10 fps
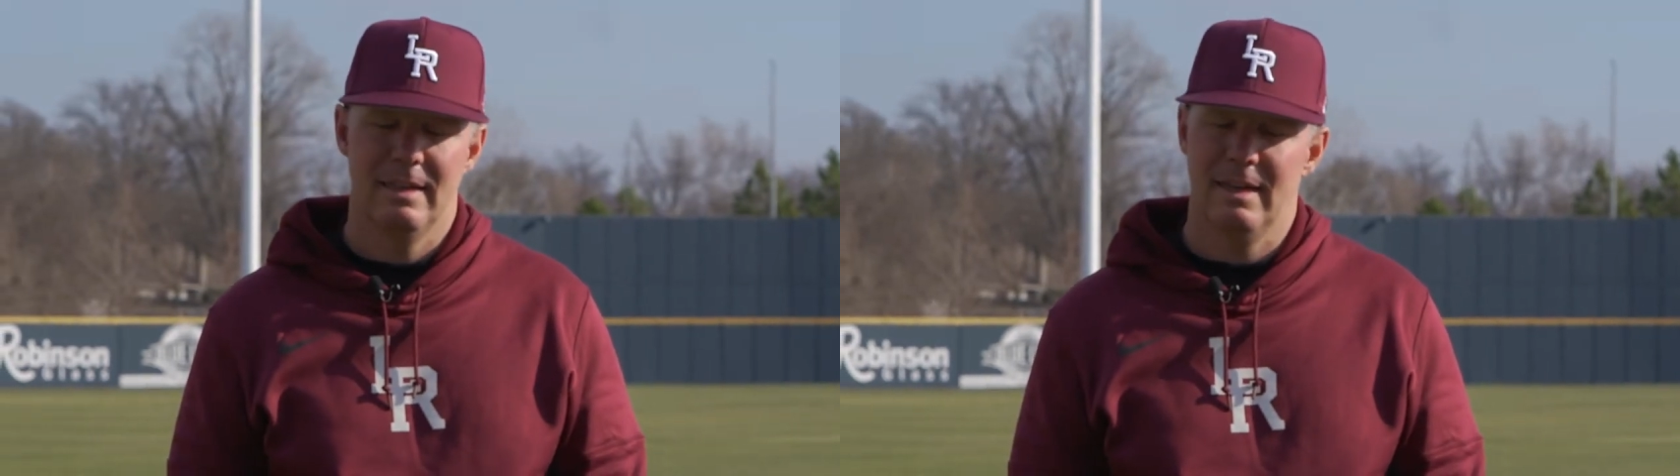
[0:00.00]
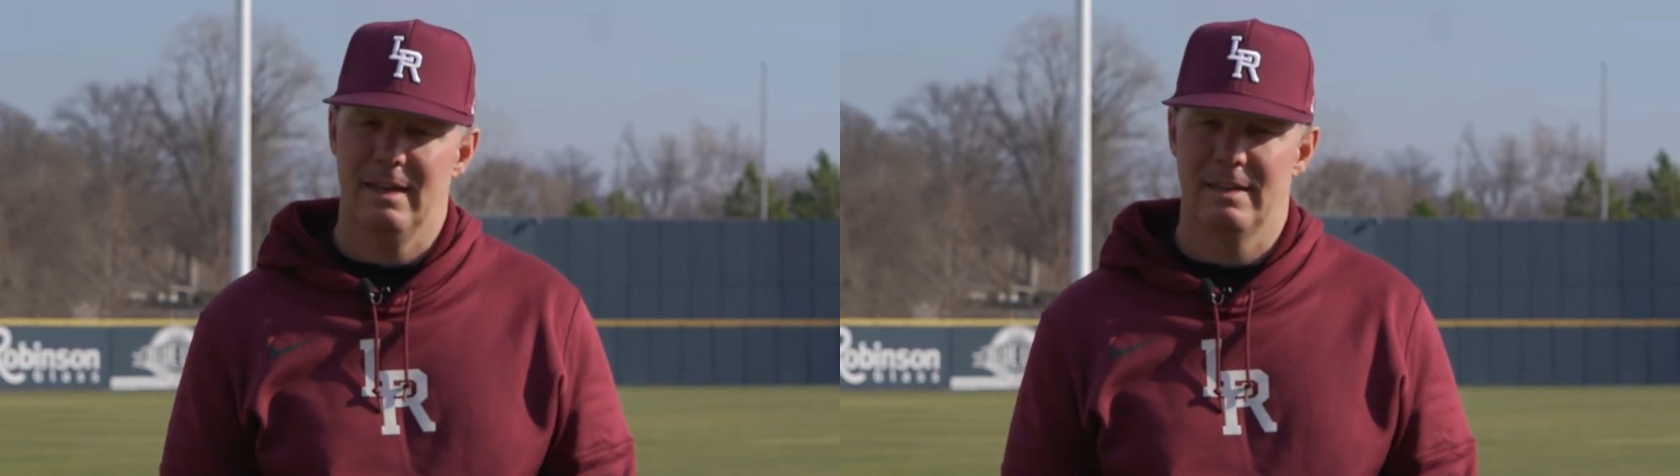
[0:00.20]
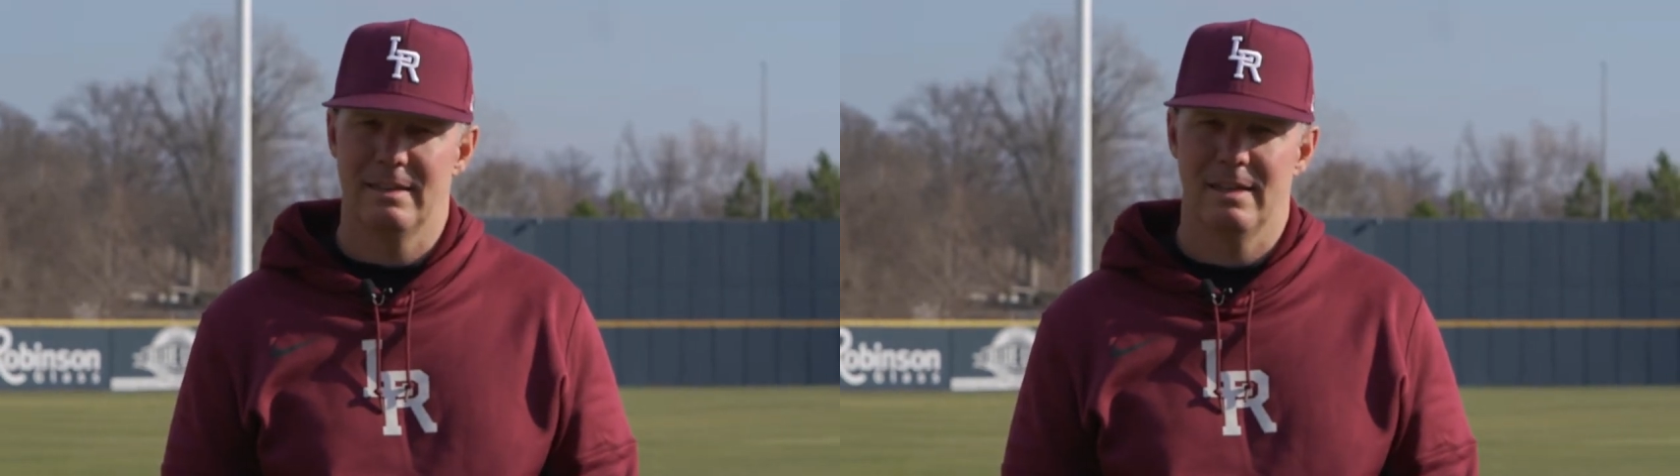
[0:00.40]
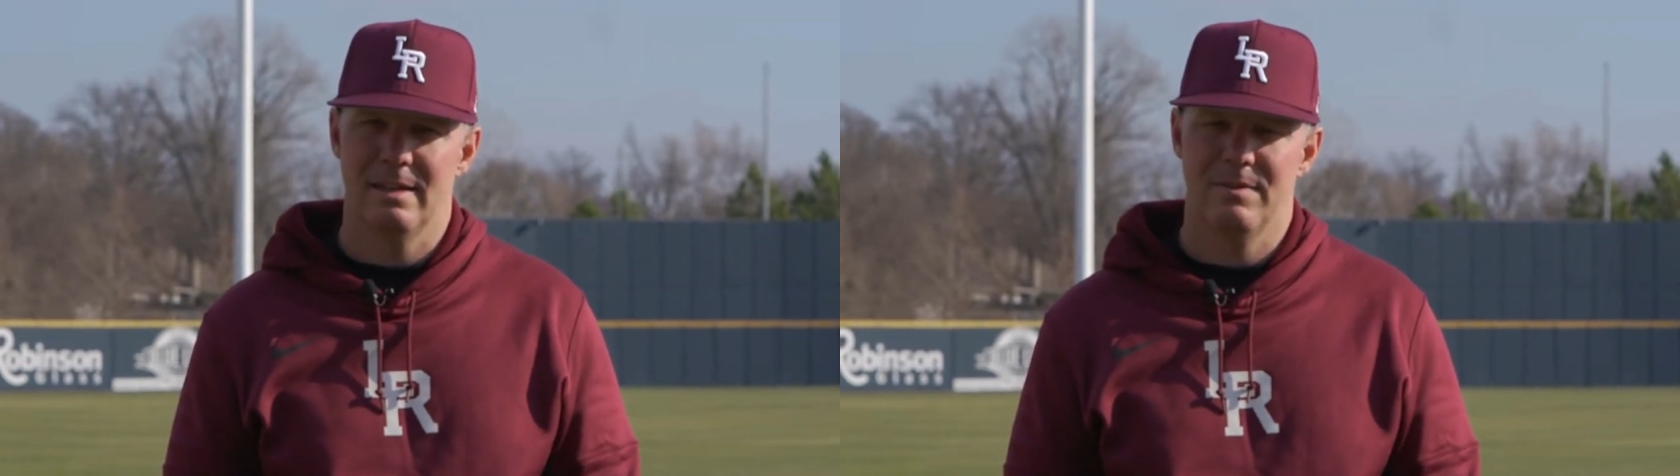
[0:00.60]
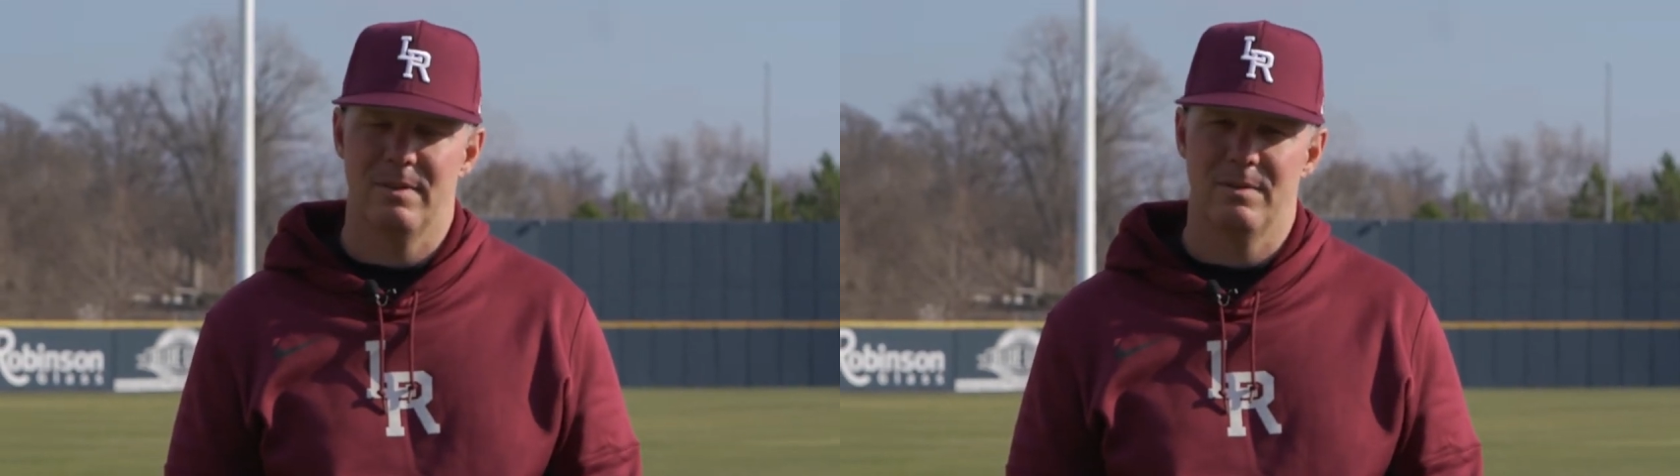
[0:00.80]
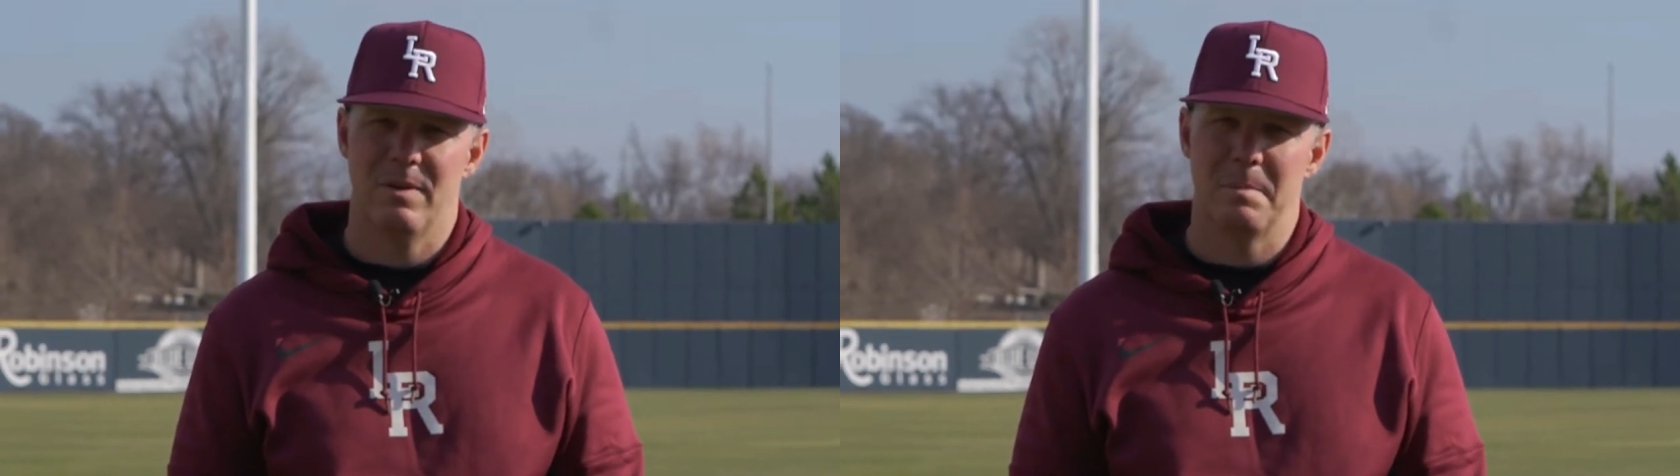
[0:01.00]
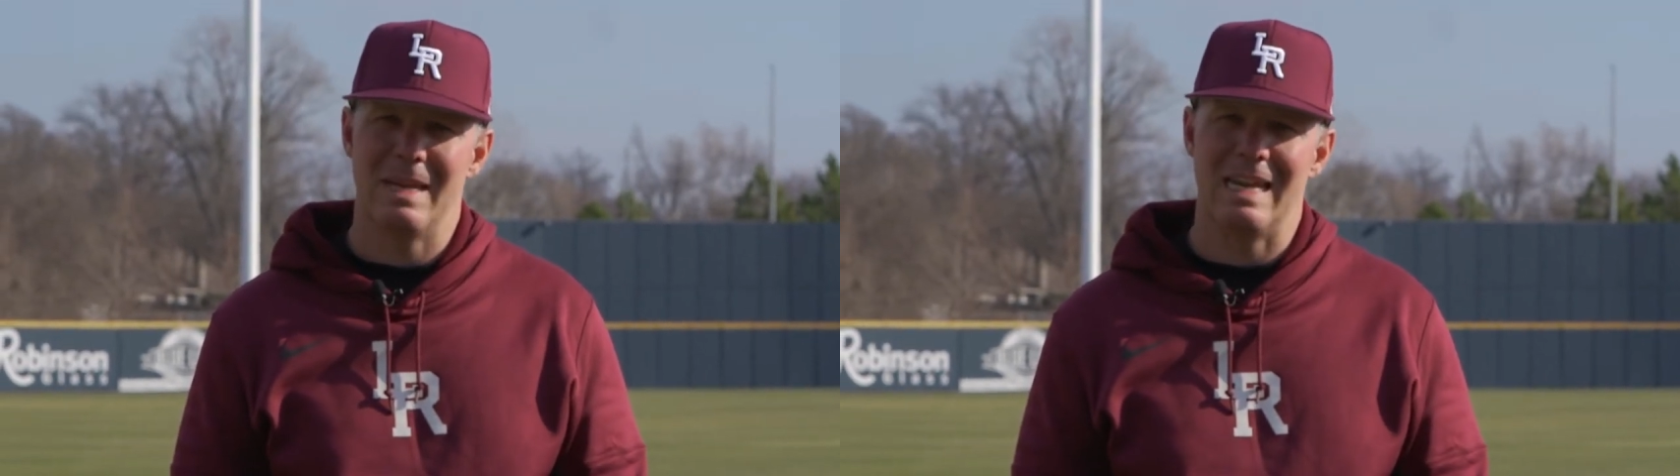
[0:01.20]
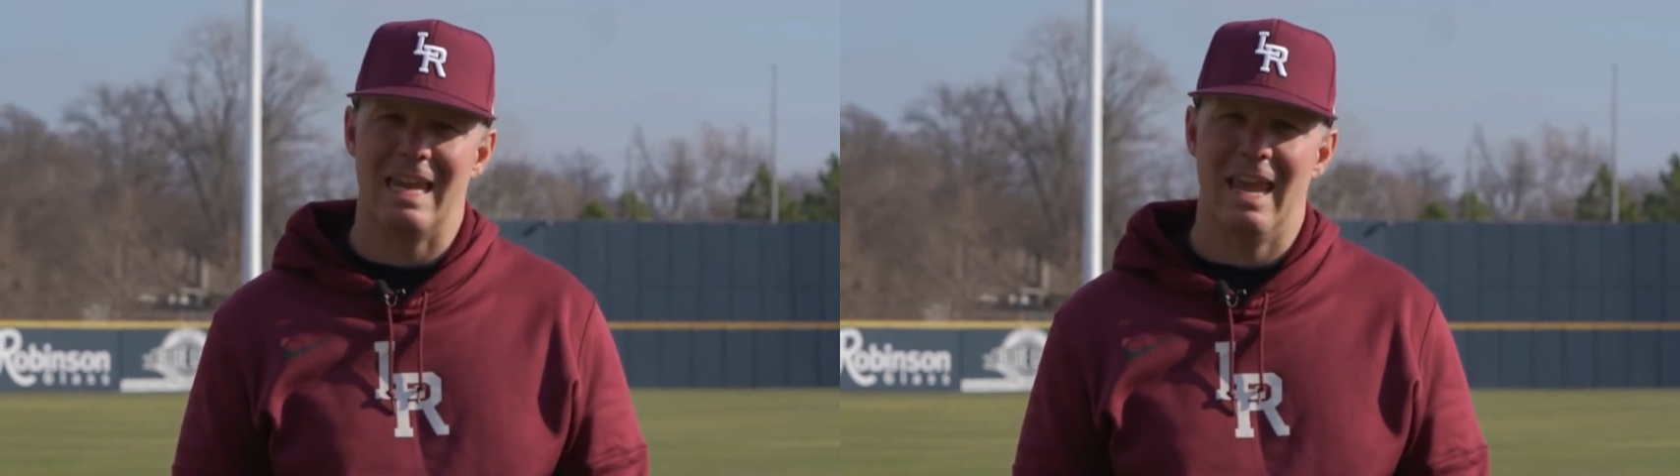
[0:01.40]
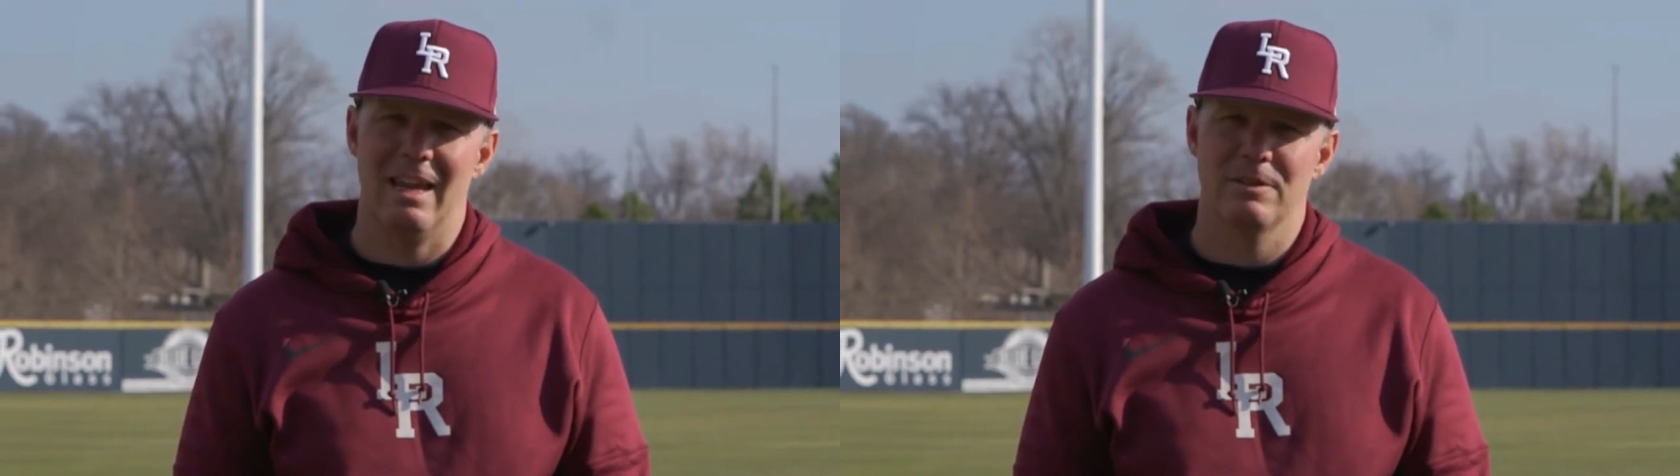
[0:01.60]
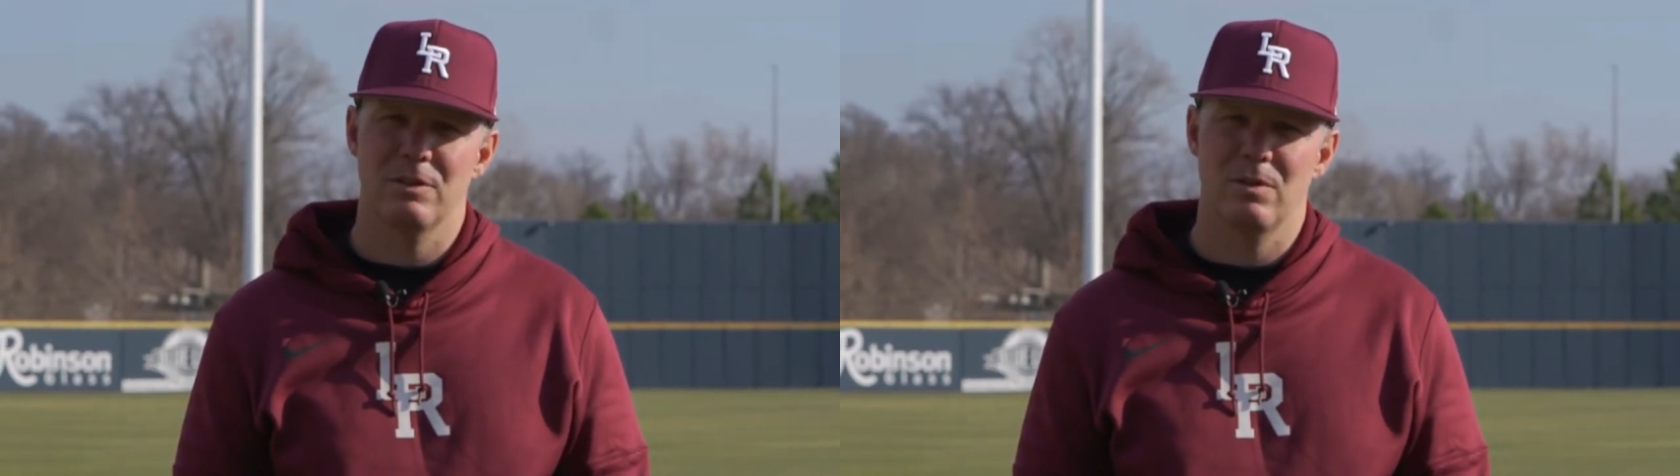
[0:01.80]
And uh, fr from being
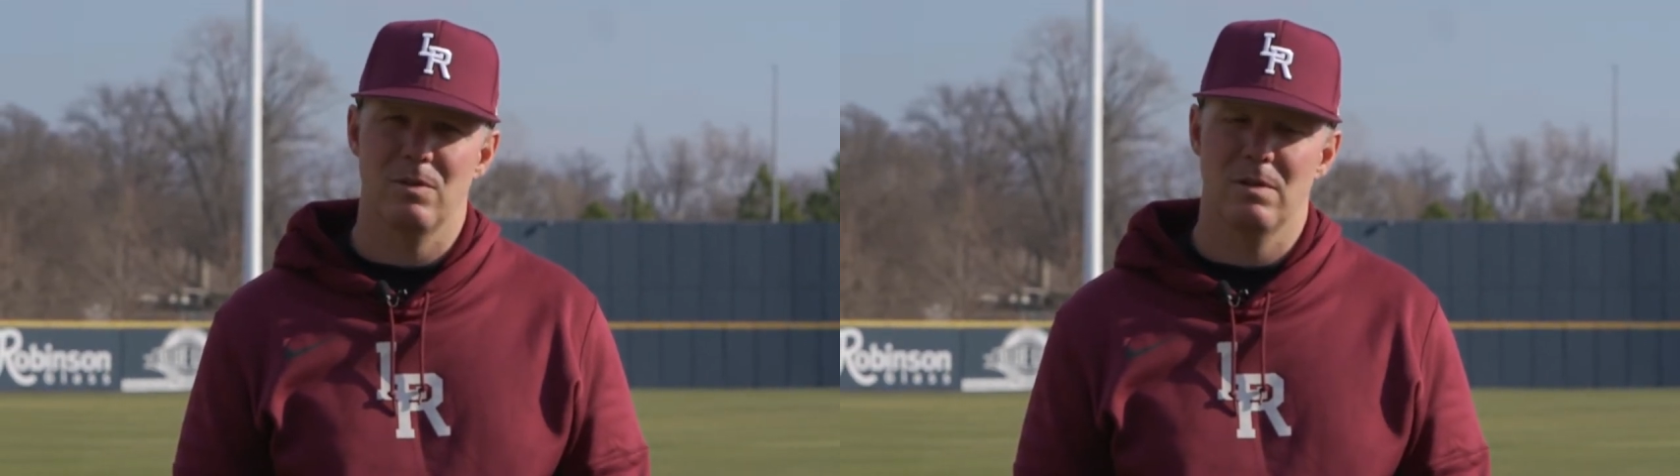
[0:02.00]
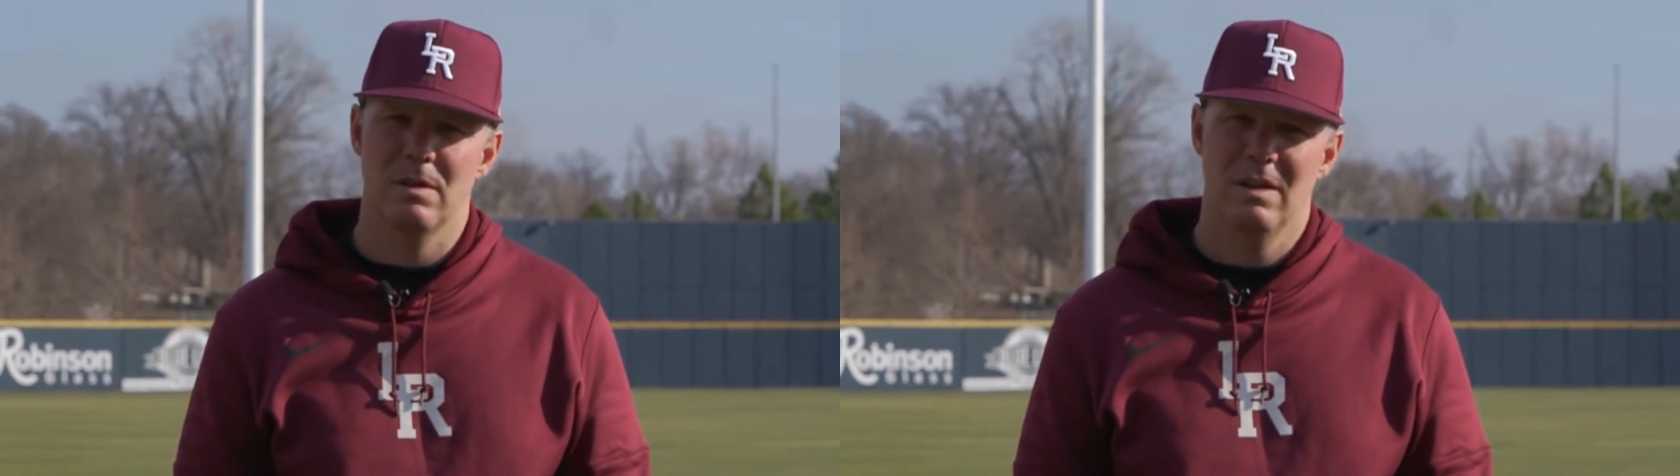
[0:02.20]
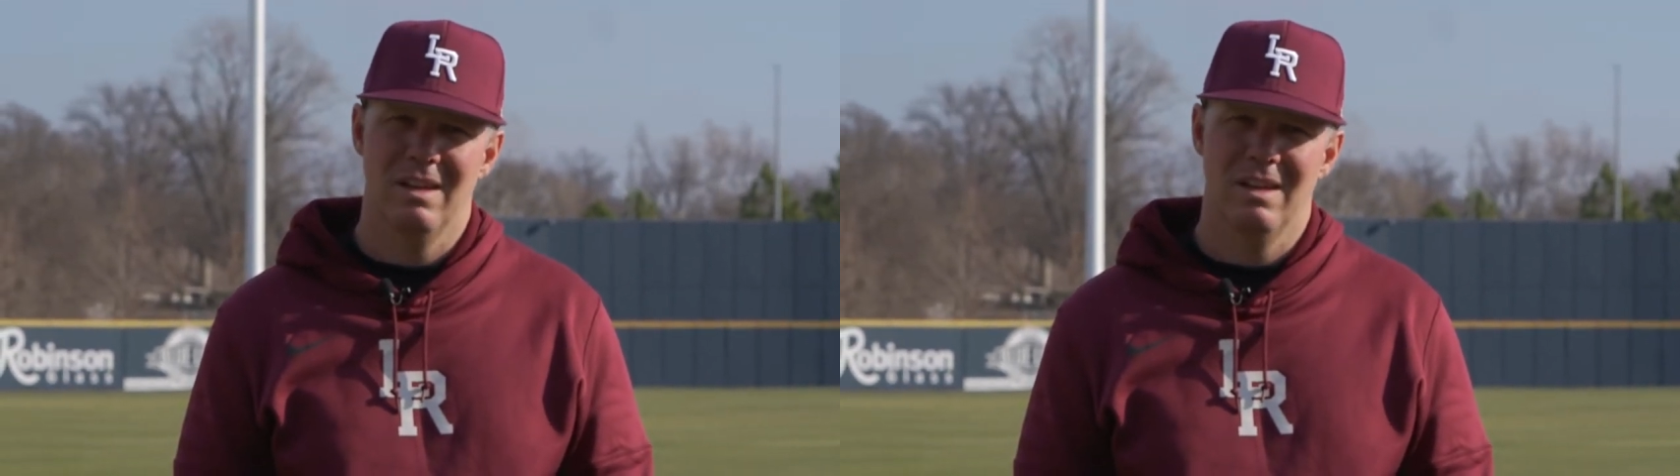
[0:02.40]
canceled